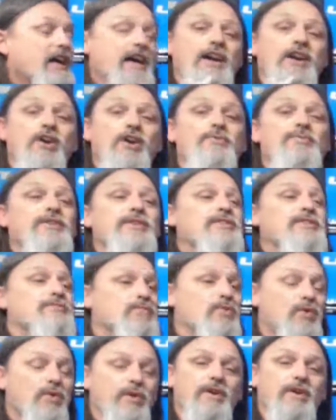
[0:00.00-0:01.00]
it opens
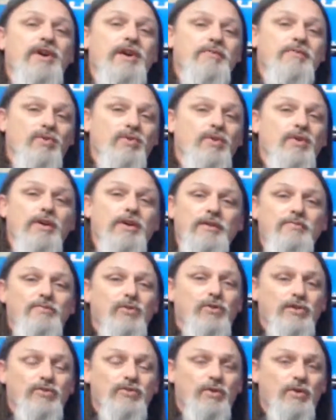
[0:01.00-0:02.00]
more and more and
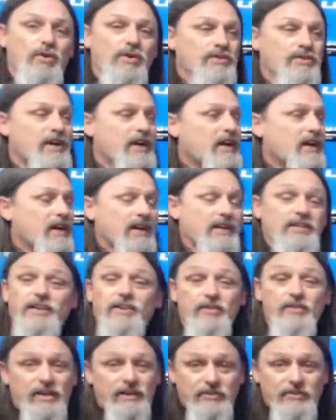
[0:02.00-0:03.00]
more doors
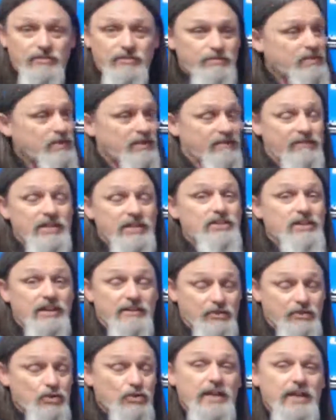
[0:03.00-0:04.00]
until eventually
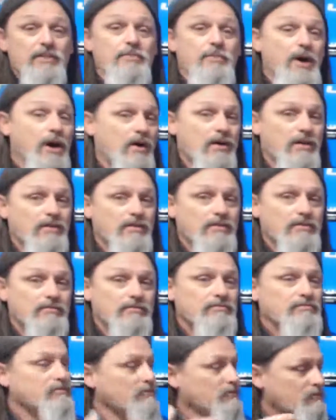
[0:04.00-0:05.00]
if you get them
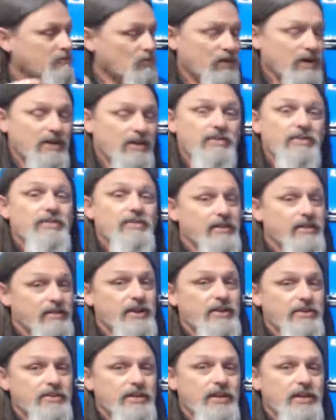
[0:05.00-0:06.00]
all, well, then
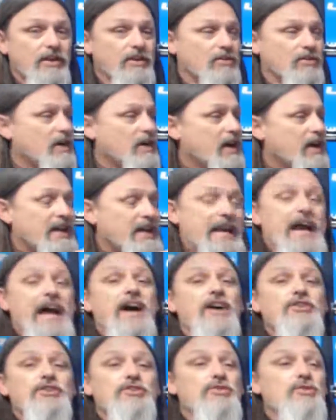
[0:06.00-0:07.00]
there you go.
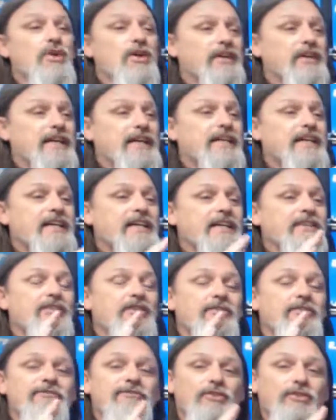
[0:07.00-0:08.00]
Now you are getting
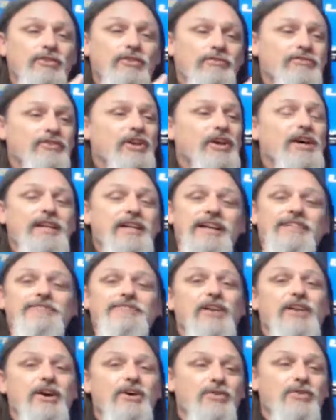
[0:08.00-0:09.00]
the full flood and
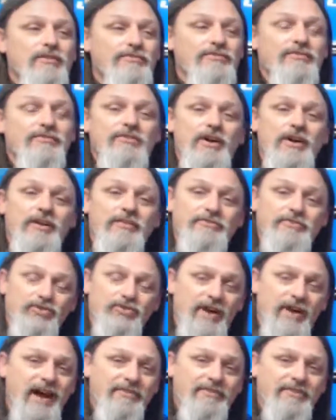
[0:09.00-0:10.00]
flow of
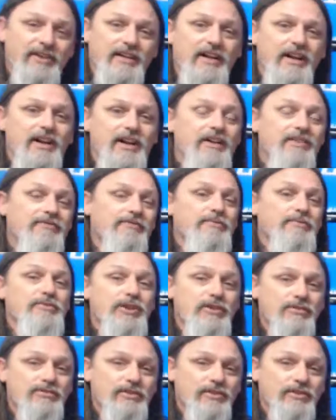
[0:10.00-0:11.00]
traffic from
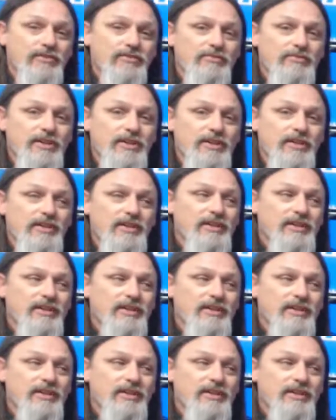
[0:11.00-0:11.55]
YouTube